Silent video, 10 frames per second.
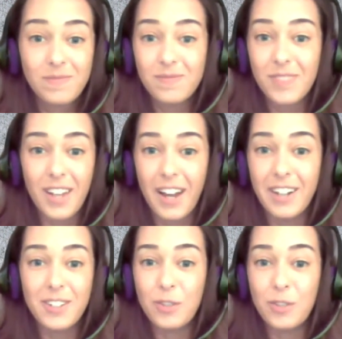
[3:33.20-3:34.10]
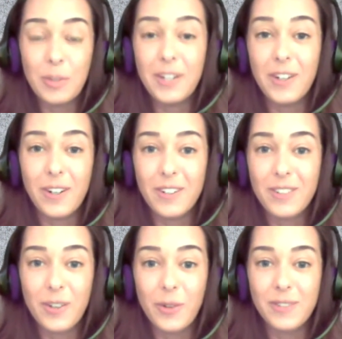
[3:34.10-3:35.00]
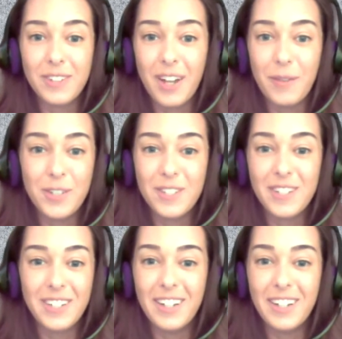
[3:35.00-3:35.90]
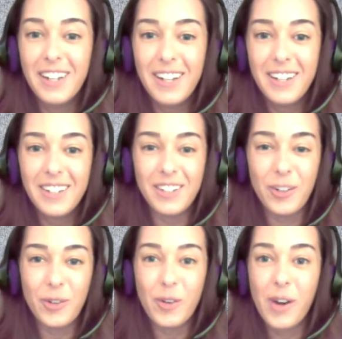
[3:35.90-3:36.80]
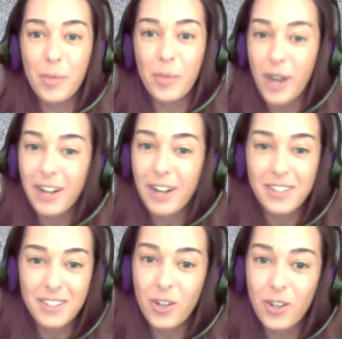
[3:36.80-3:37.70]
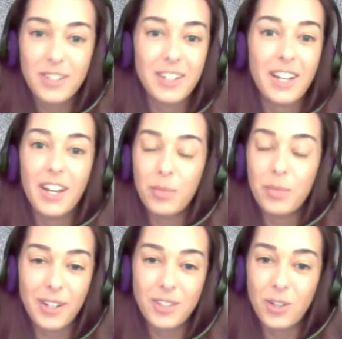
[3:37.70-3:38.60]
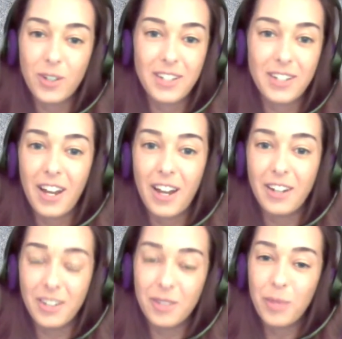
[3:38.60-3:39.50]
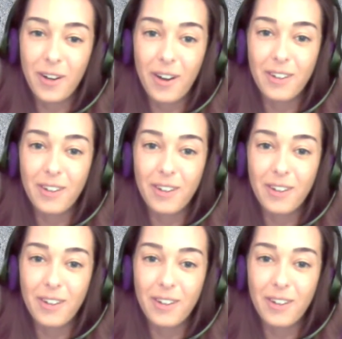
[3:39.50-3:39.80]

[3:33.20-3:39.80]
I deserve to be here. So I'm just gonna, go out, practice as hard as I can, play as hard as I can, and it paid off.